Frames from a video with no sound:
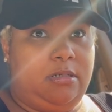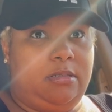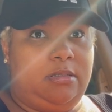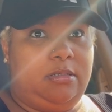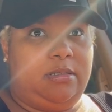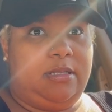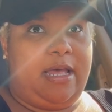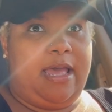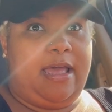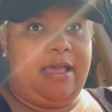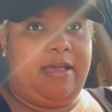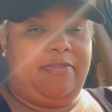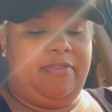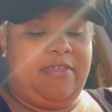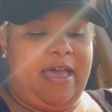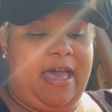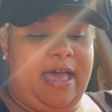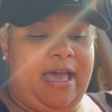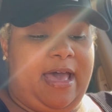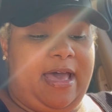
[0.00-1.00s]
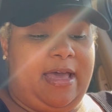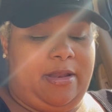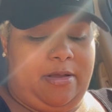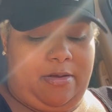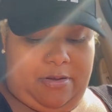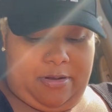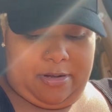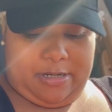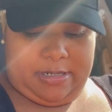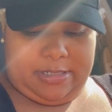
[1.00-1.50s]
Like that, I
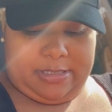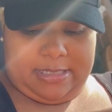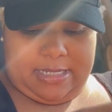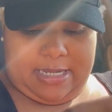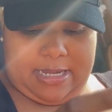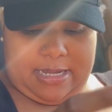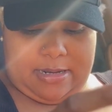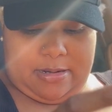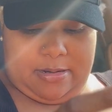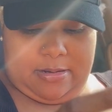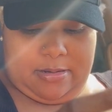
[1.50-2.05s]
don't understand.